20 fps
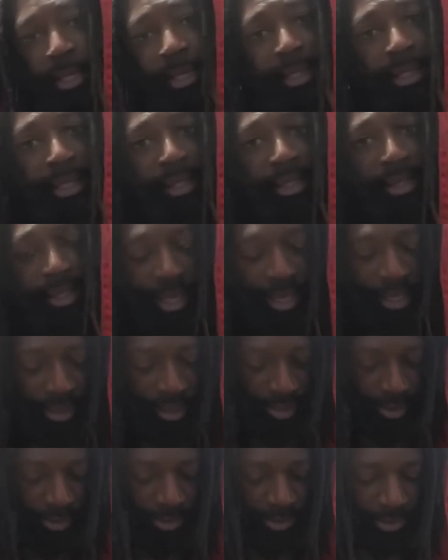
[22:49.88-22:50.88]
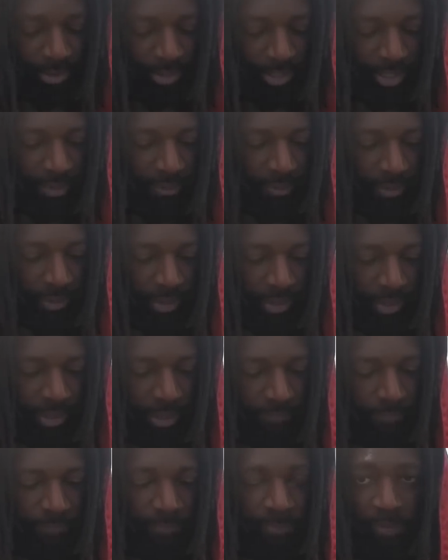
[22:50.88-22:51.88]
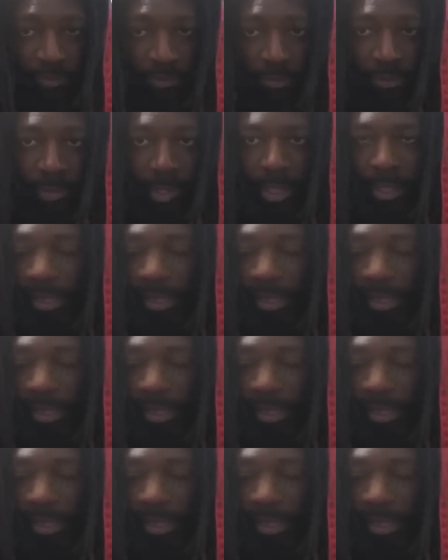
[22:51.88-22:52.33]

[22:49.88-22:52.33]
think that is everything for my...